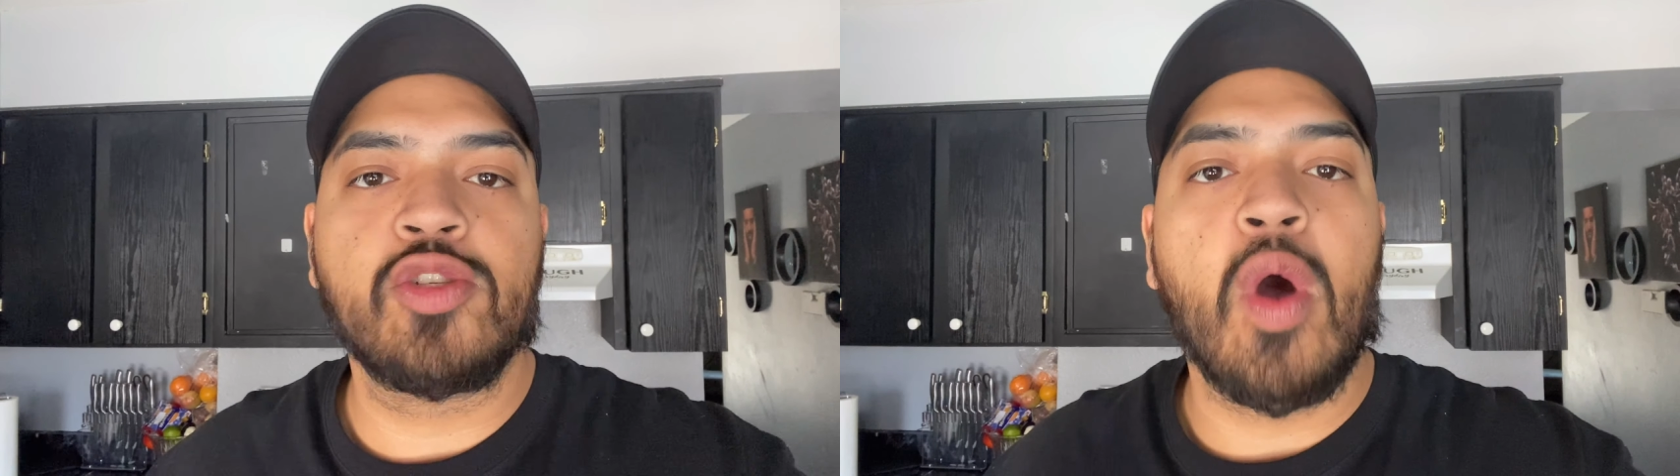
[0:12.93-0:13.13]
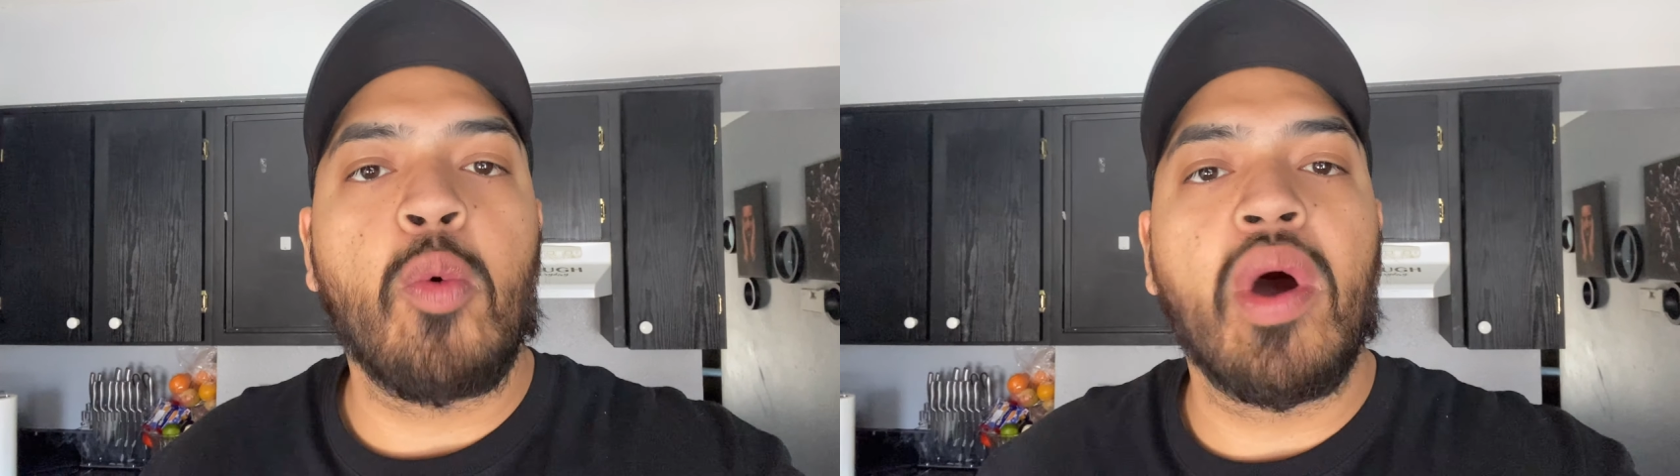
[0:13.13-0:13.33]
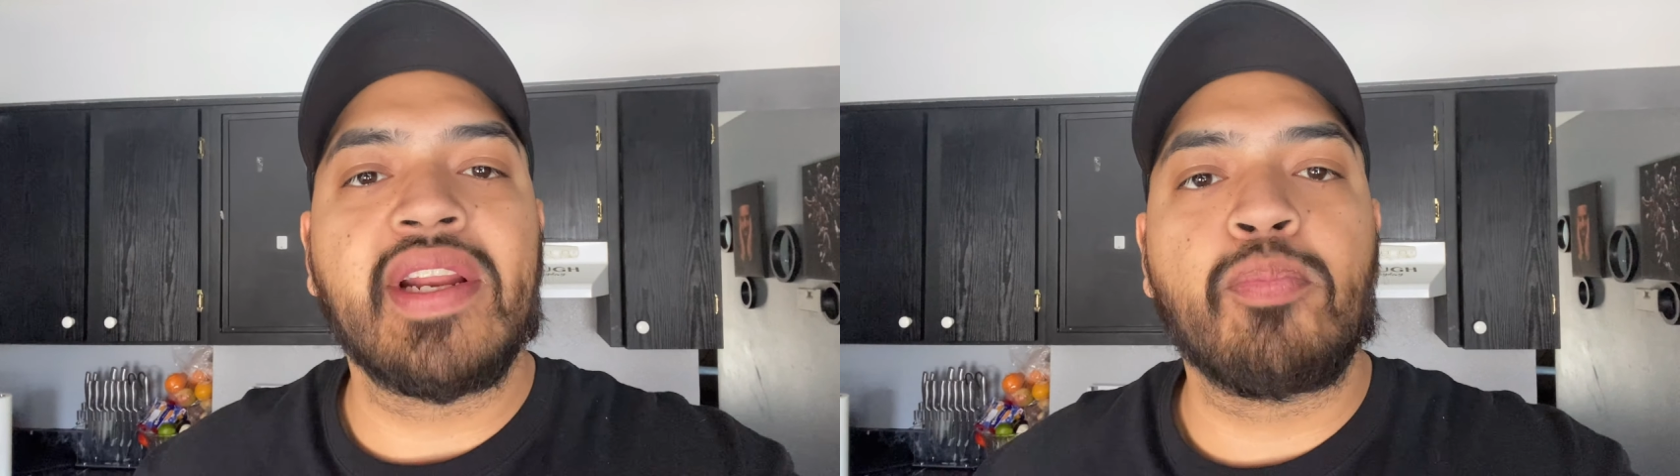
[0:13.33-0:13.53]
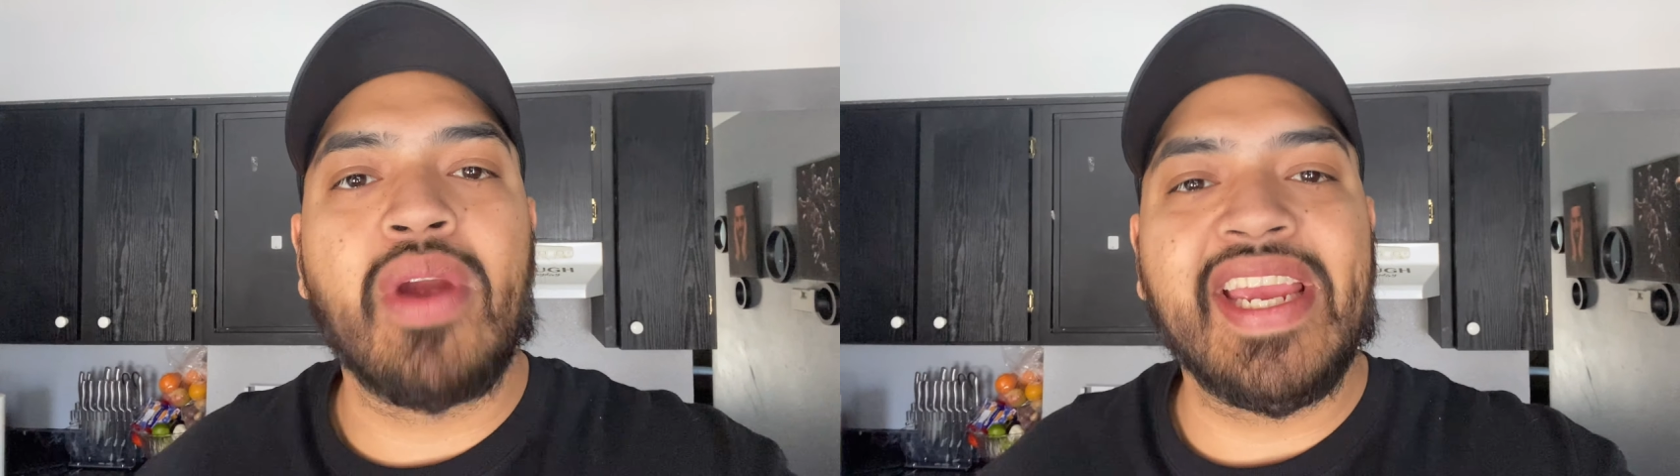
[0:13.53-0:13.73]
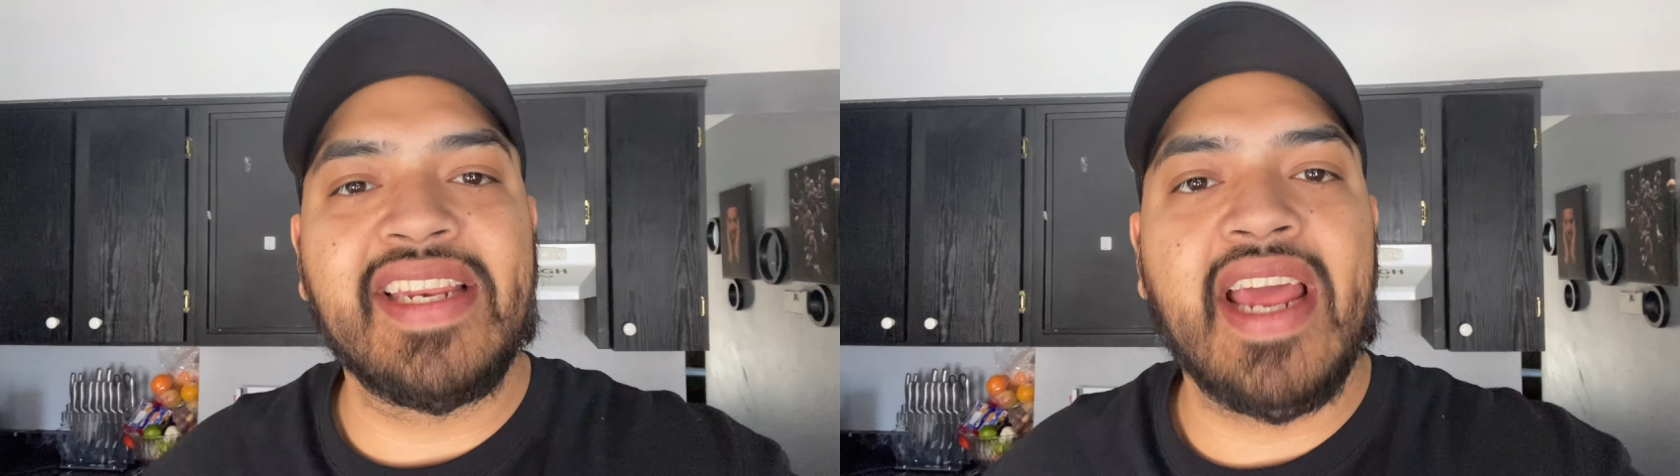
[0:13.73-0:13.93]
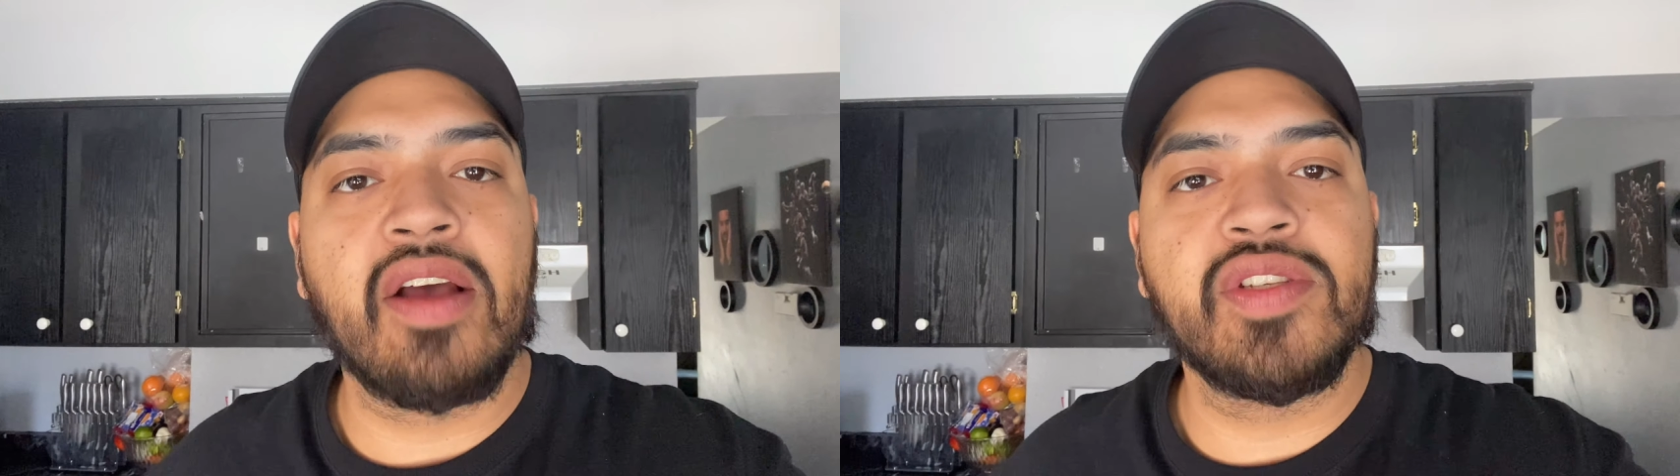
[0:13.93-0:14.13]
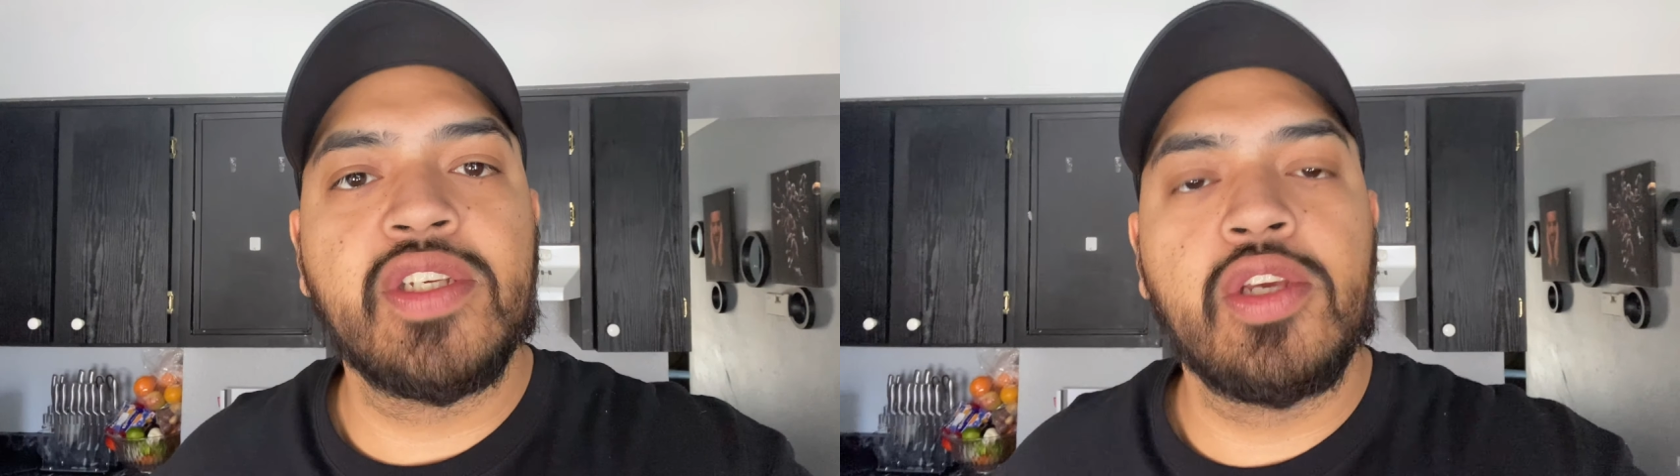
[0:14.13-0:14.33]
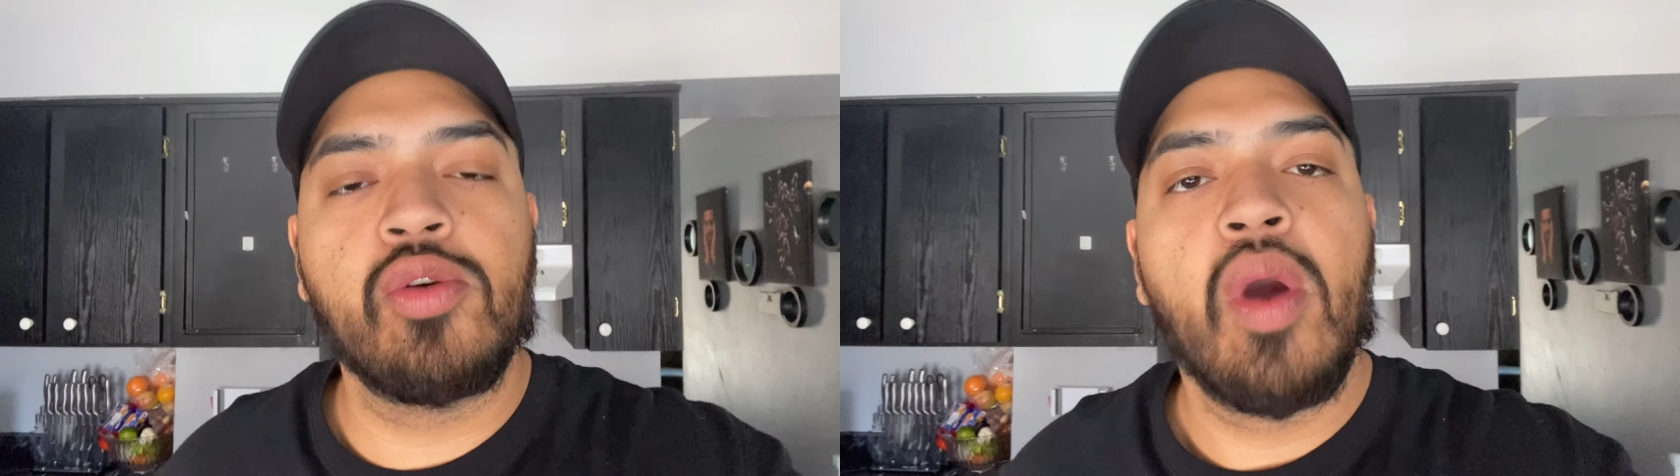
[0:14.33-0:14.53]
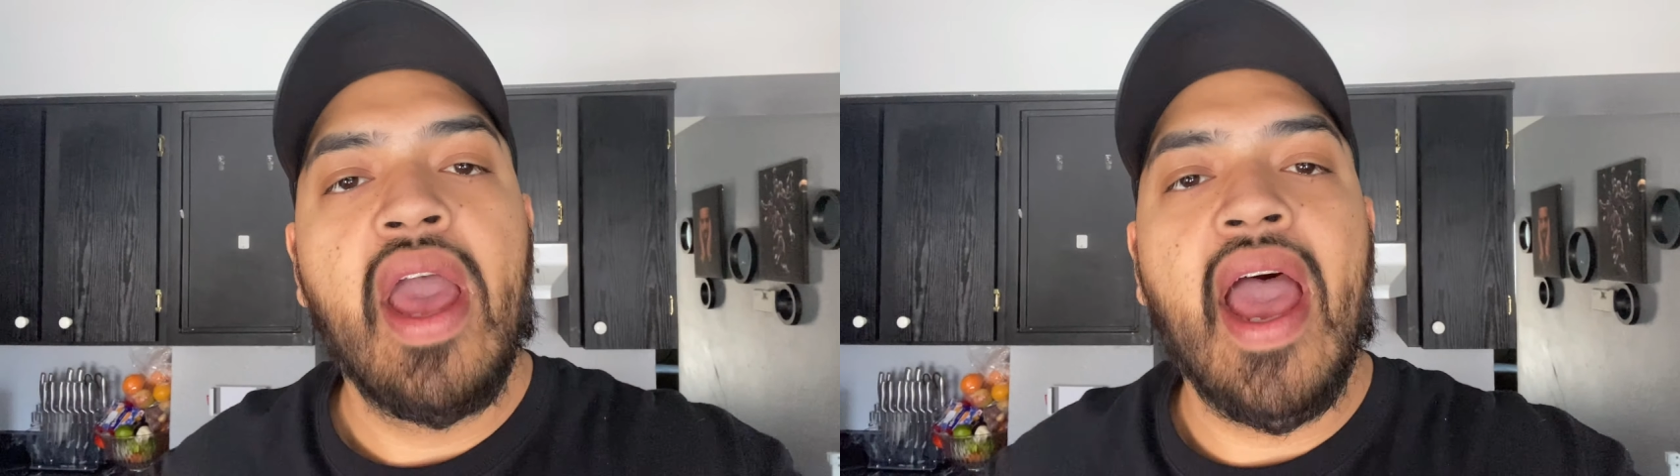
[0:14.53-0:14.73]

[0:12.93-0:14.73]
so I want to break it down to you